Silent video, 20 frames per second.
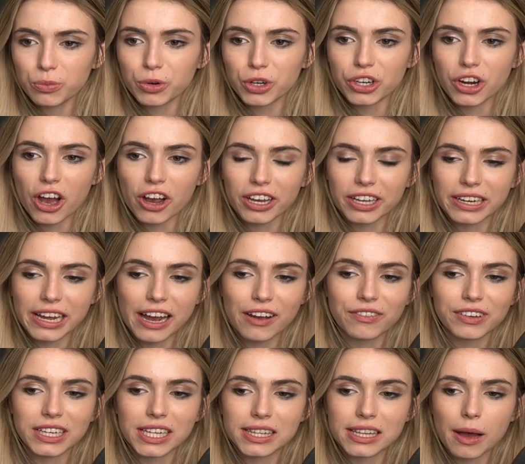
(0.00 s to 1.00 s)
We're not going to have
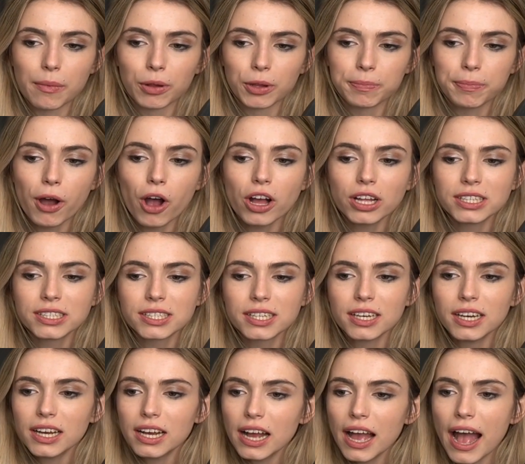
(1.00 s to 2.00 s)
any double pawns.
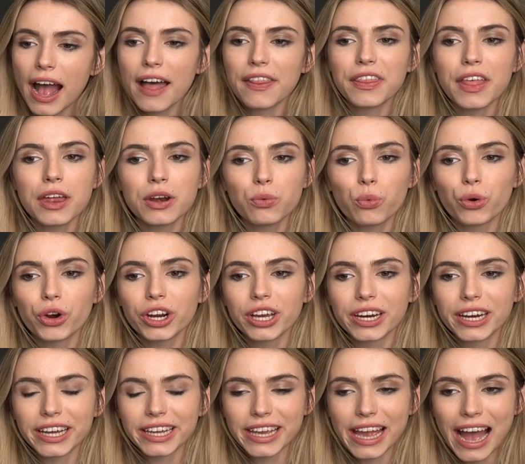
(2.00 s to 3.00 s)
And then we're
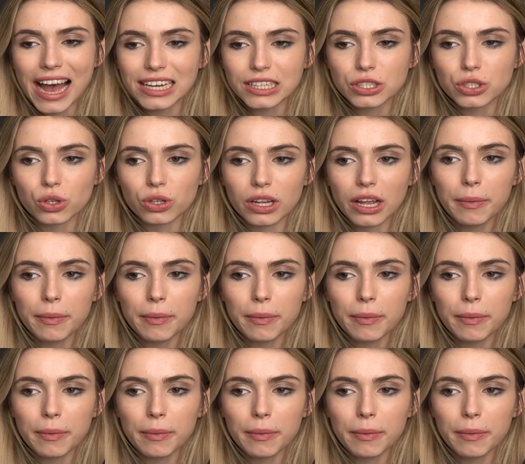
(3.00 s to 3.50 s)
going to castle.